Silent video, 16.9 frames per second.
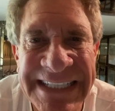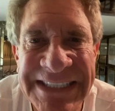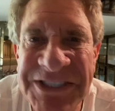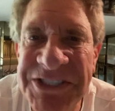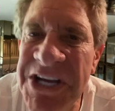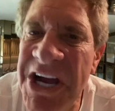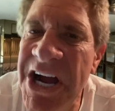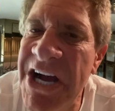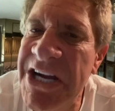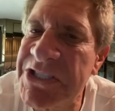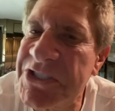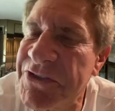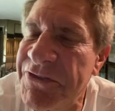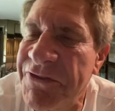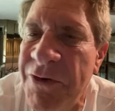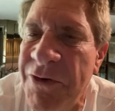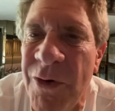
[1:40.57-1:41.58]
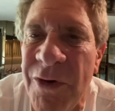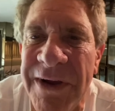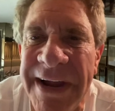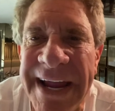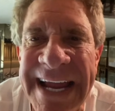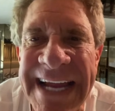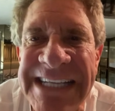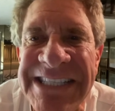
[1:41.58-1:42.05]
Just for
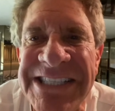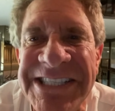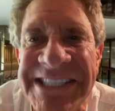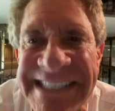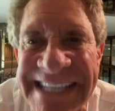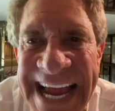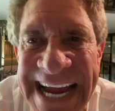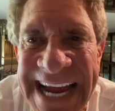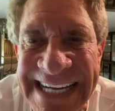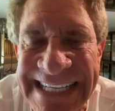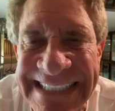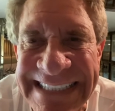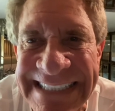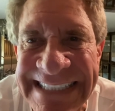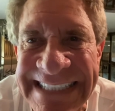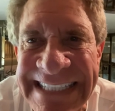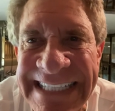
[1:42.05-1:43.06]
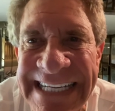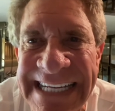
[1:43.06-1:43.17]
a second.